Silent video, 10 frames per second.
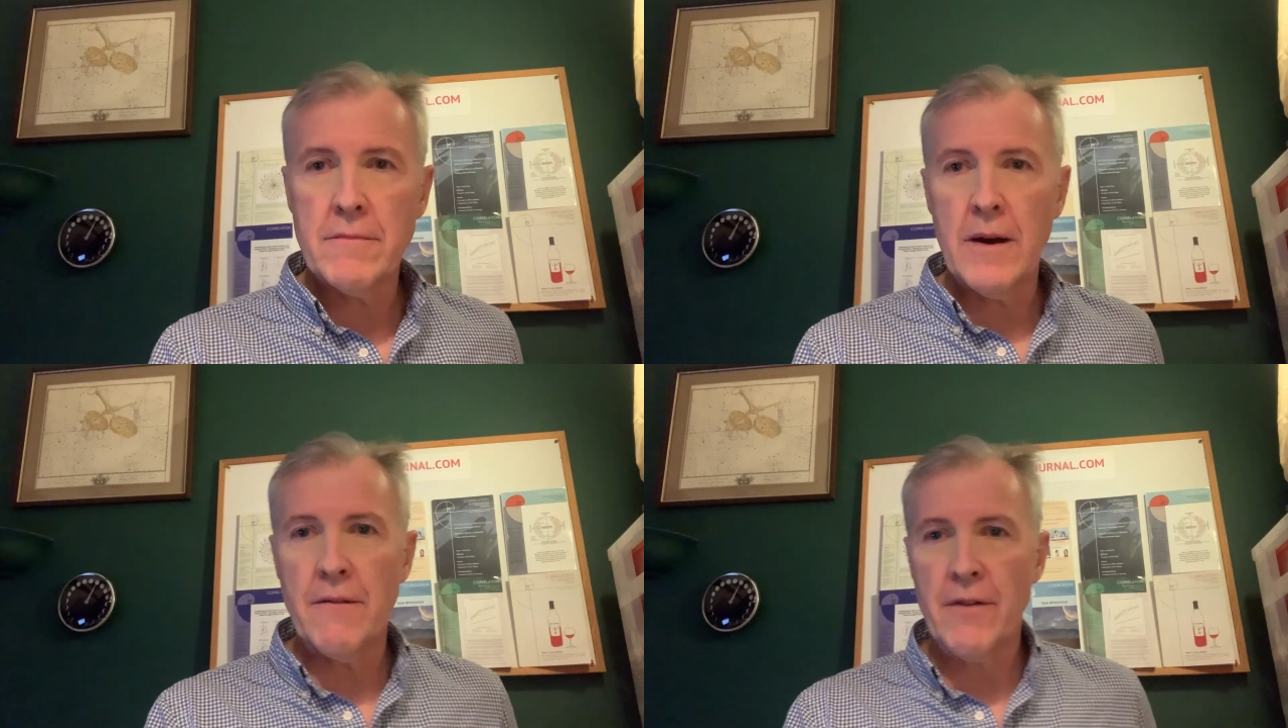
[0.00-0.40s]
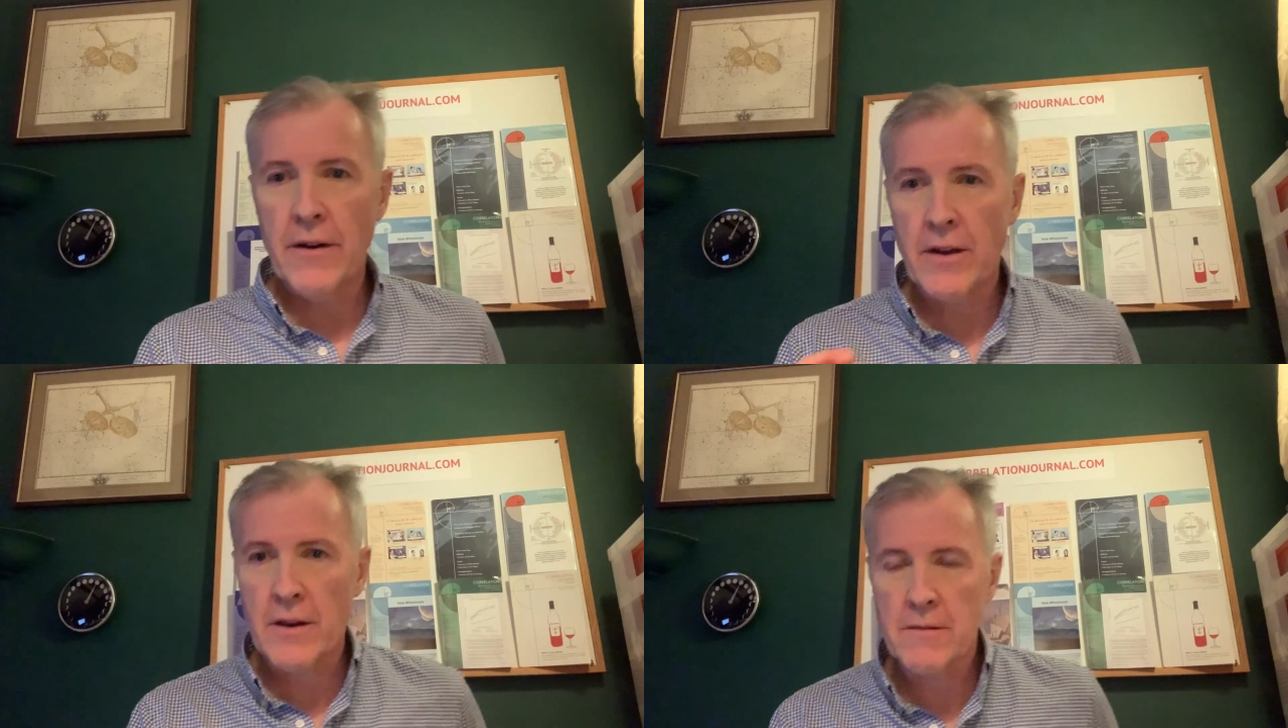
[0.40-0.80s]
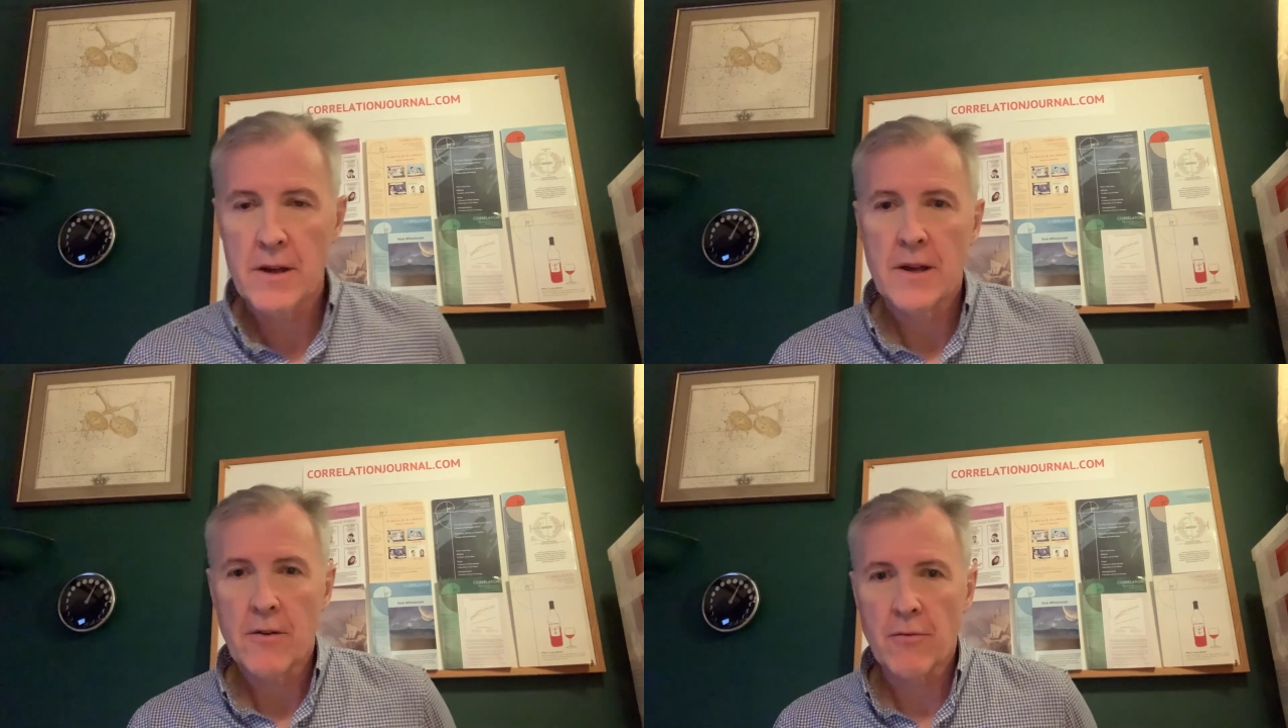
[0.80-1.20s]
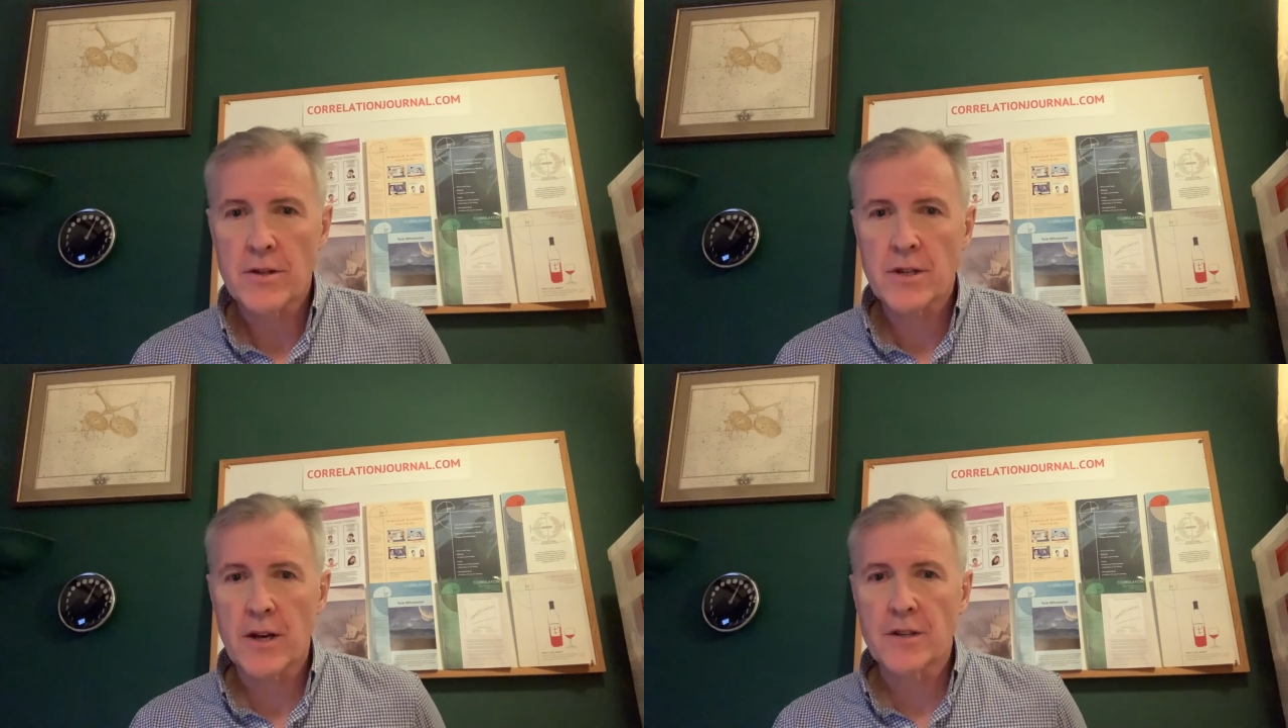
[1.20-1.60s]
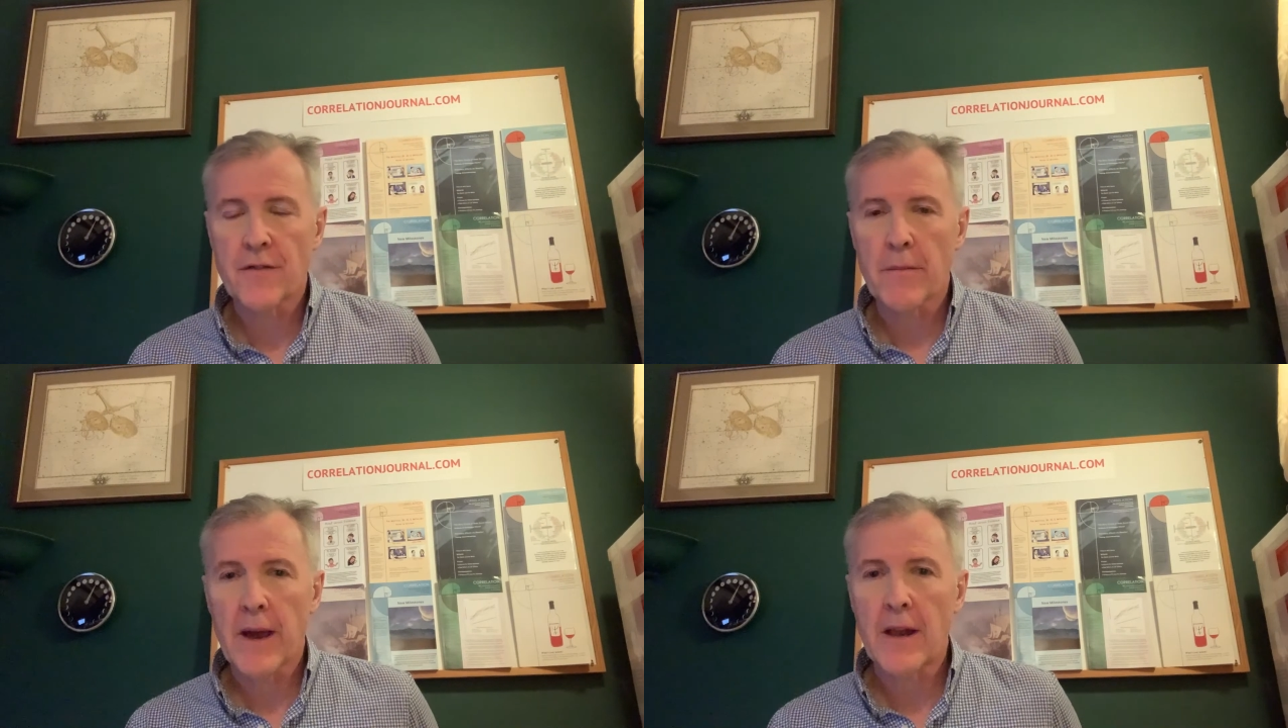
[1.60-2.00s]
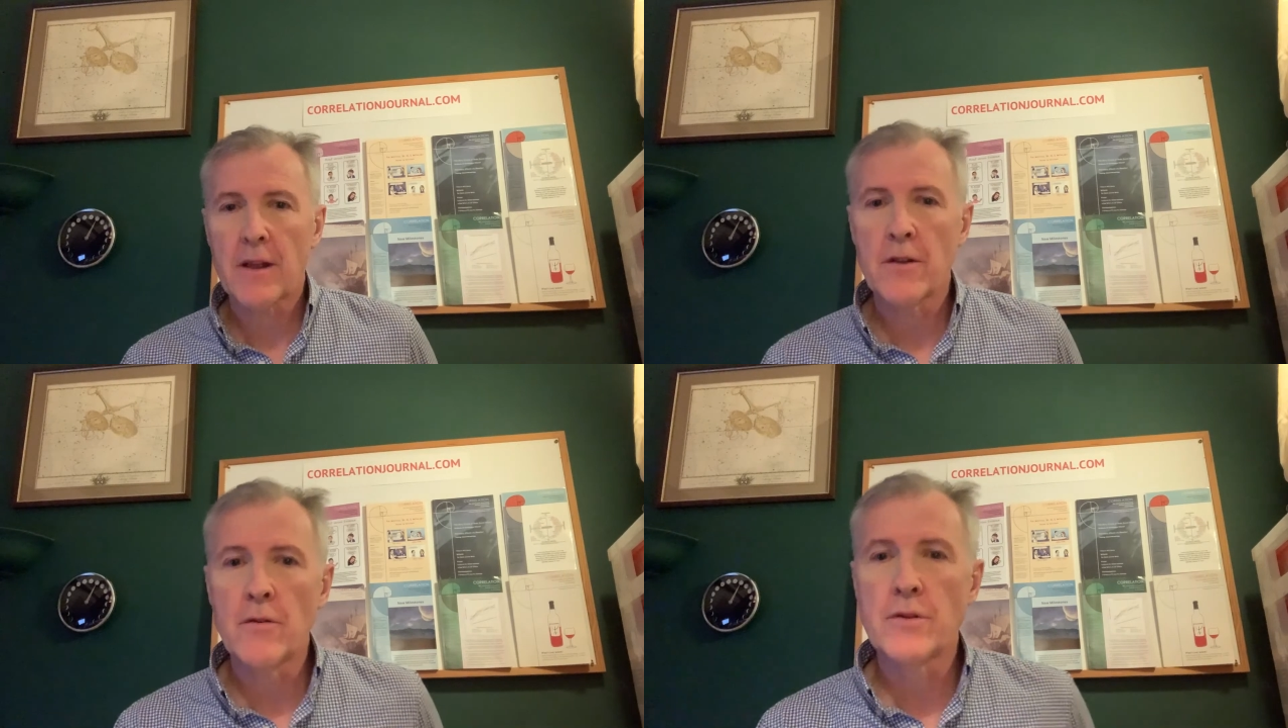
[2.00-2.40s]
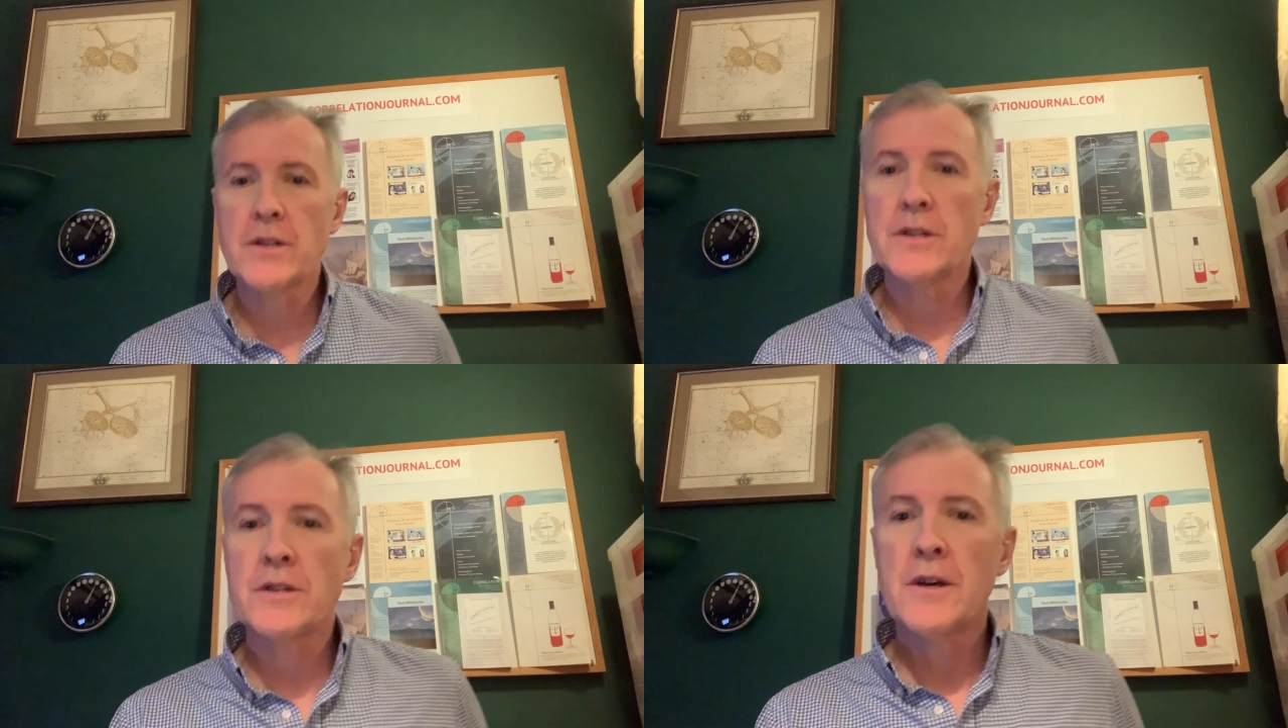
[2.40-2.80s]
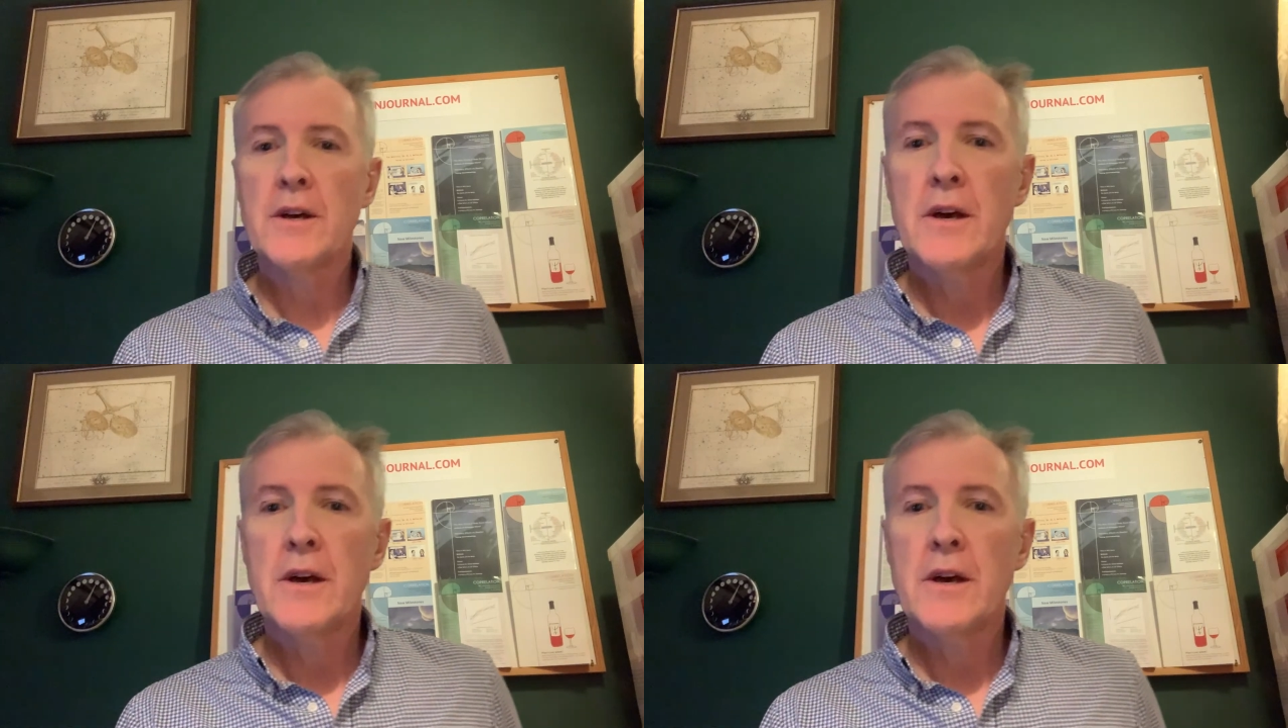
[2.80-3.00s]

a very good researcher from Canada, uses